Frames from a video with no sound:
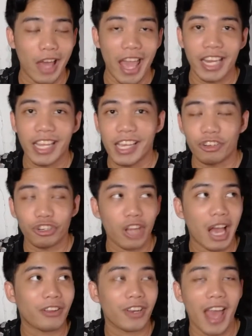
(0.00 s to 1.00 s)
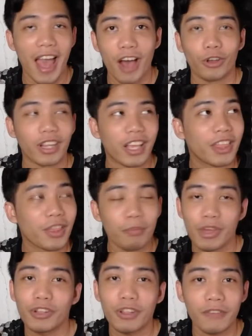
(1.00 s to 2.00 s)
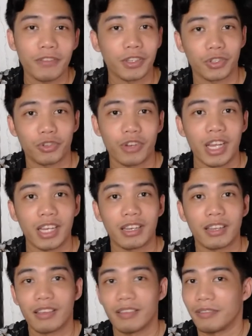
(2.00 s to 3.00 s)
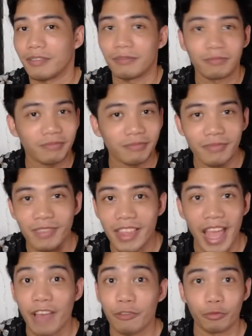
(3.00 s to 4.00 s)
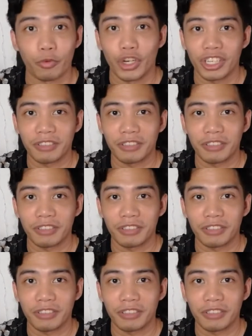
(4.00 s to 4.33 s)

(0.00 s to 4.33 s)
and he shouted out in the middle of the street the F word.